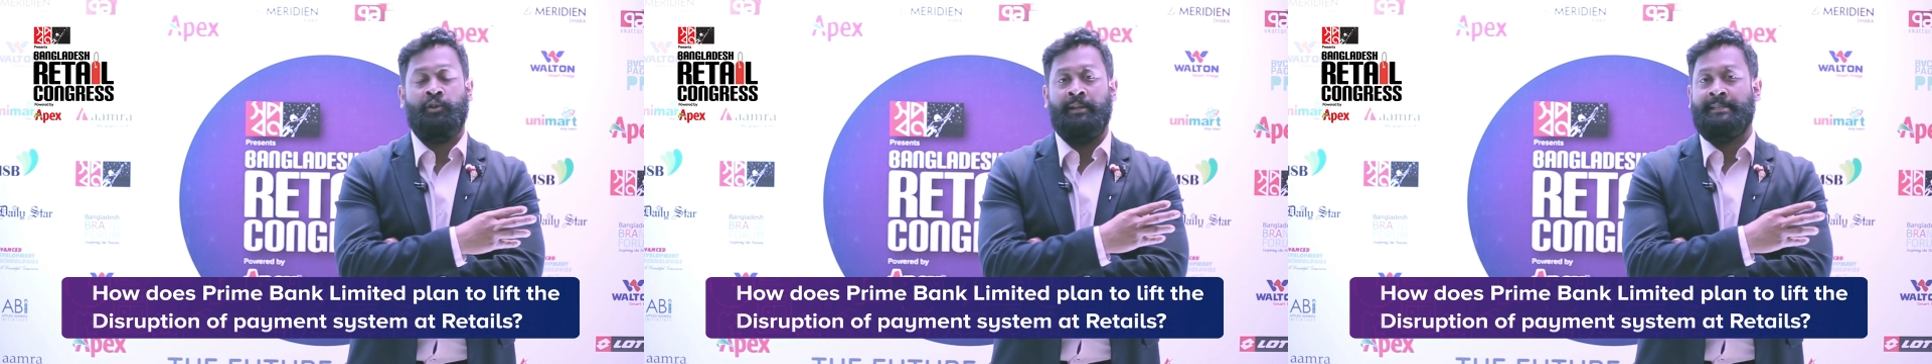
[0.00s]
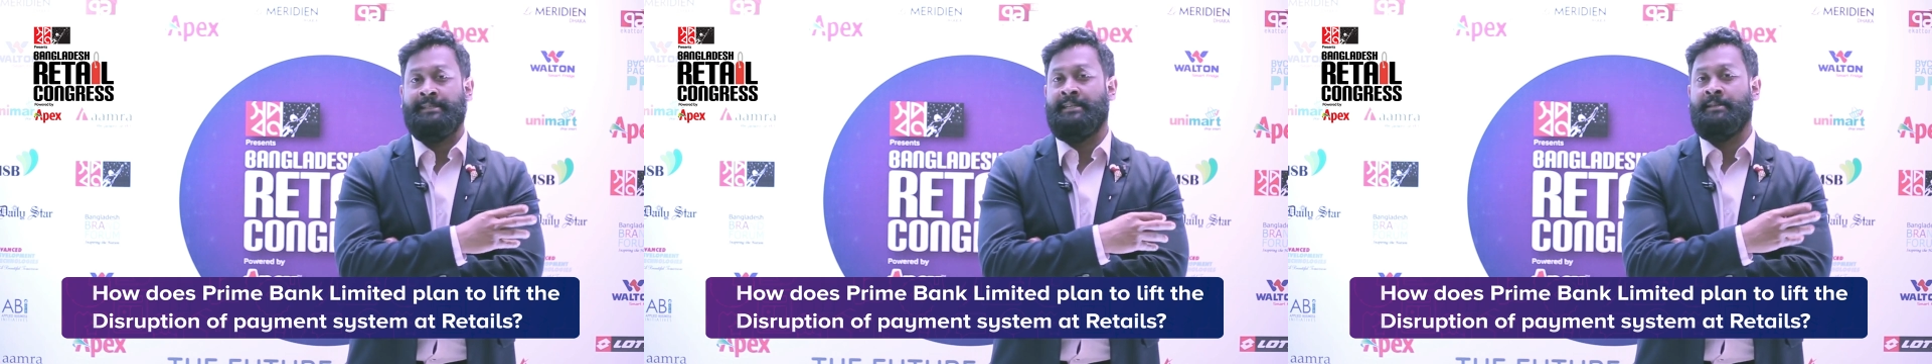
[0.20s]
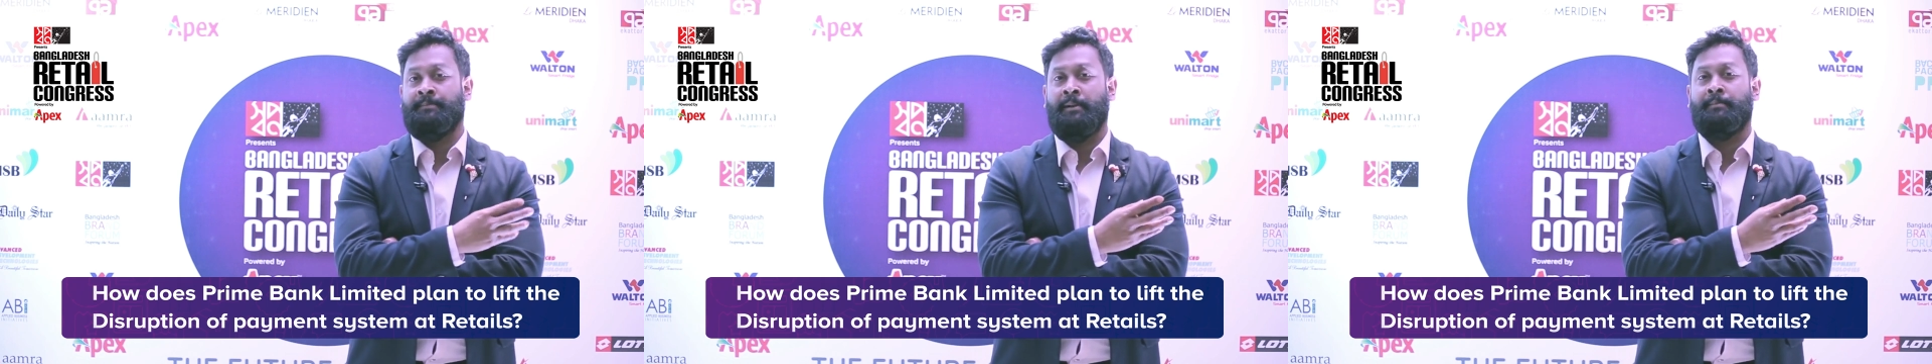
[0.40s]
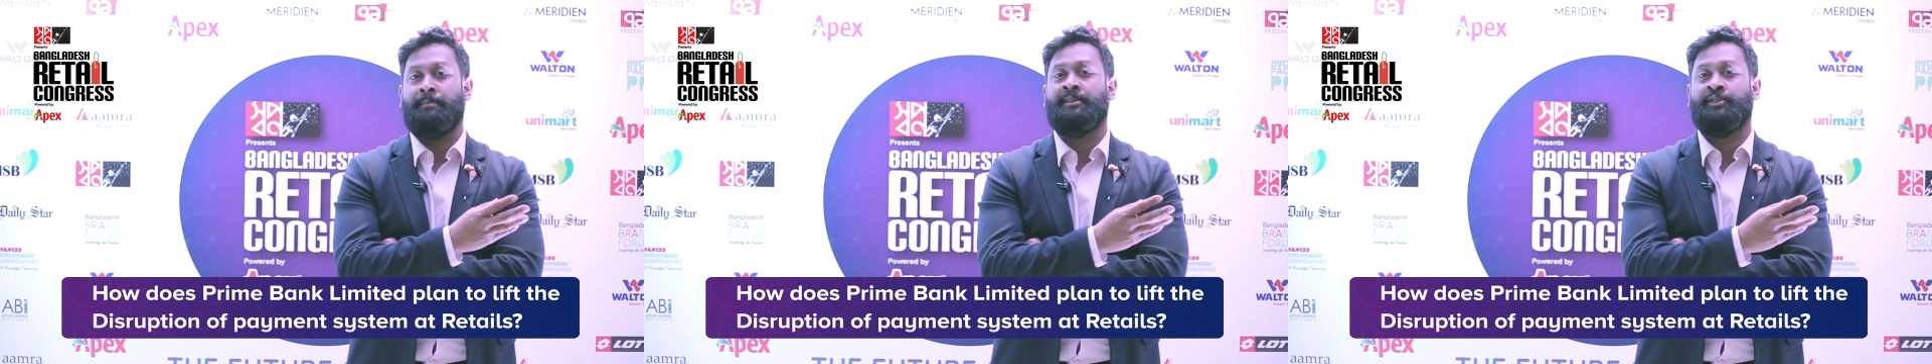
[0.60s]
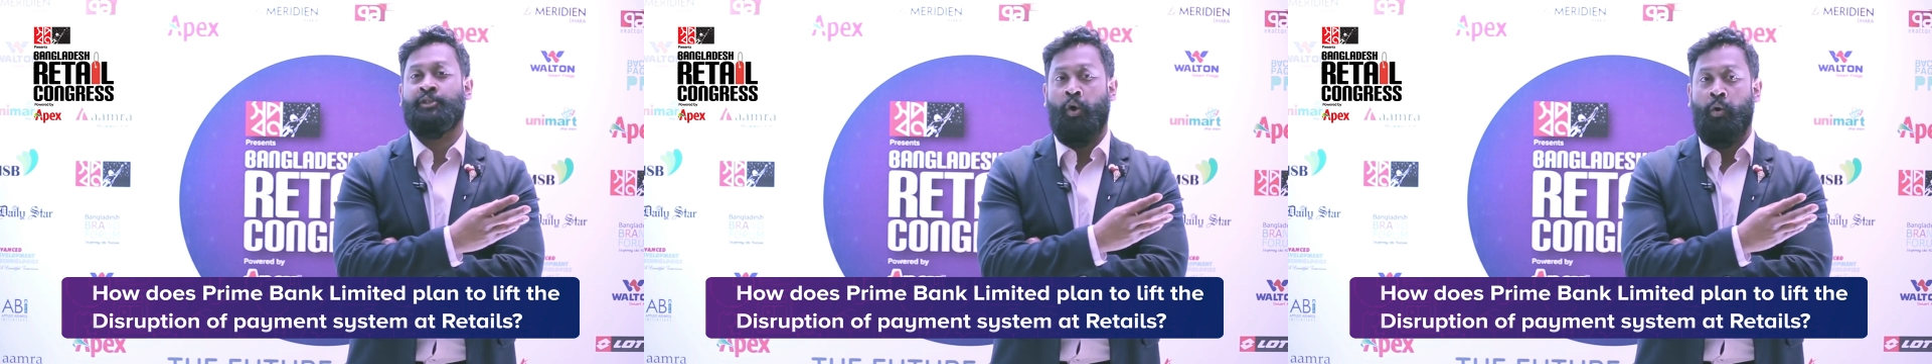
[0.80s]
or let's say
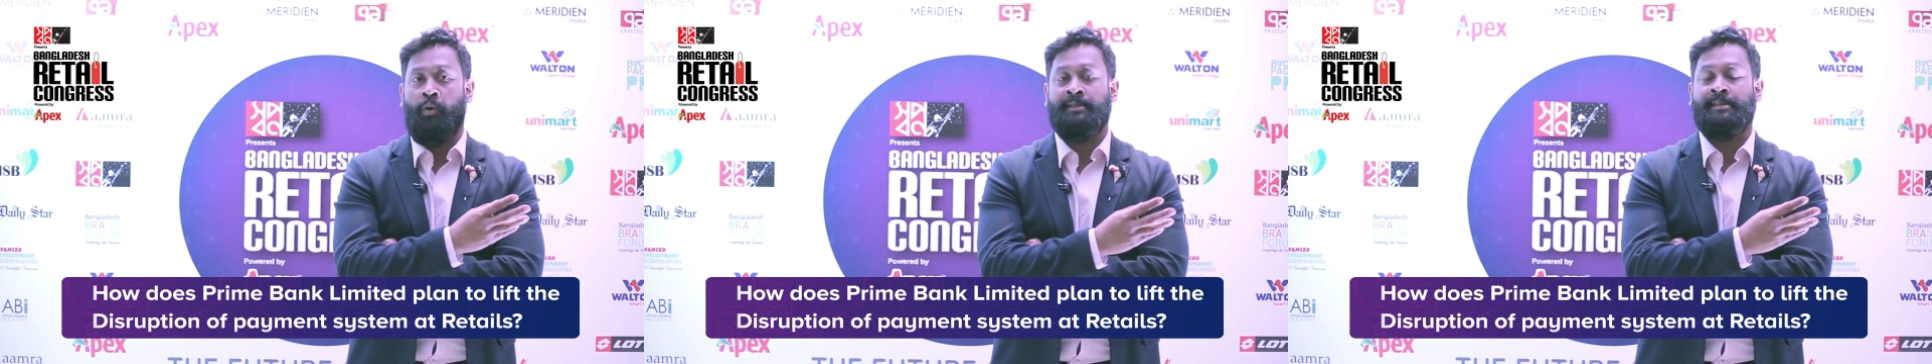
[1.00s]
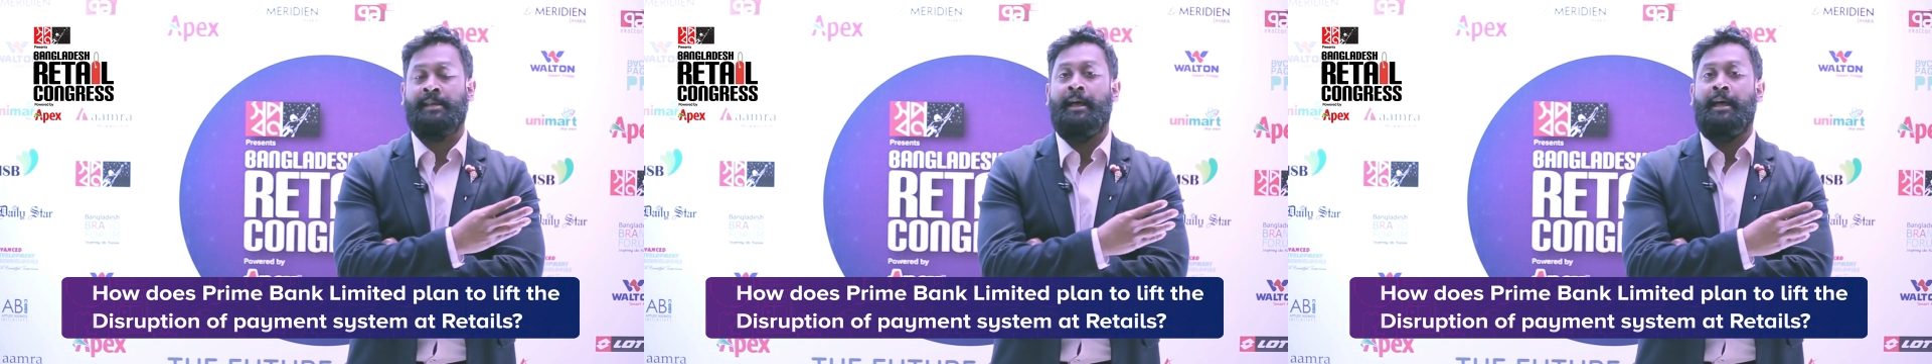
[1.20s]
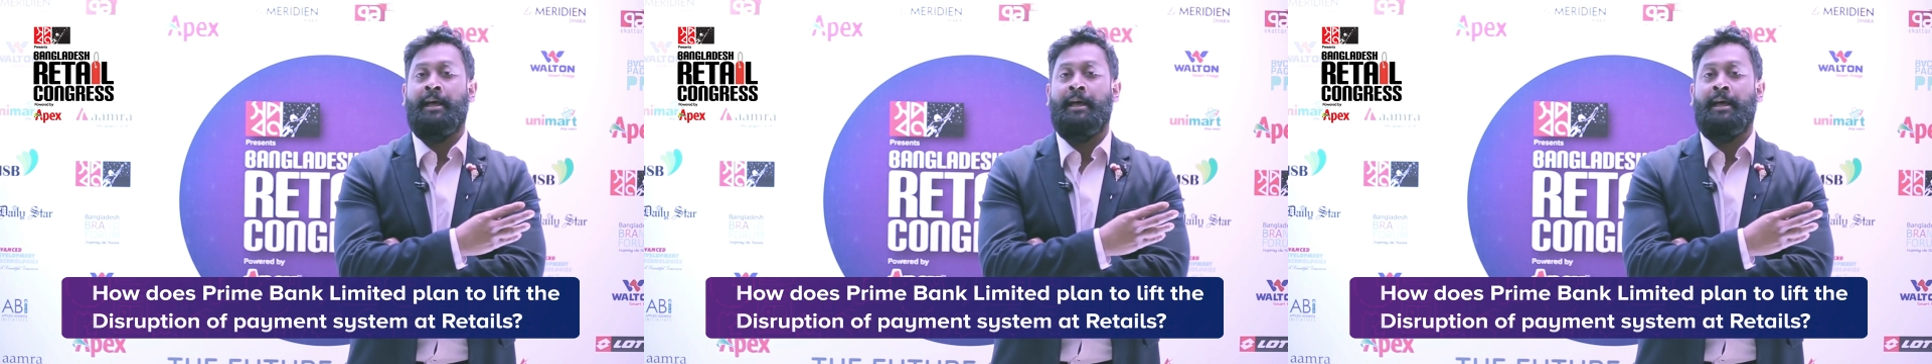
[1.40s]
departmental stores.